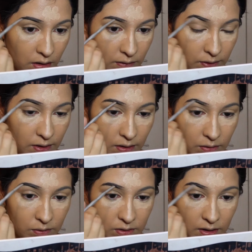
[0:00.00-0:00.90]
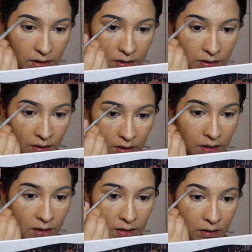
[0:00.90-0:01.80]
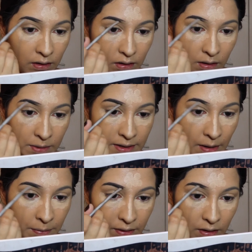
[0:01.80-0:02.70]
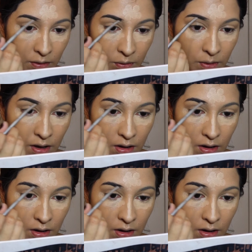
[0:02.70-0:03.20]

everyday routine, then comment down below.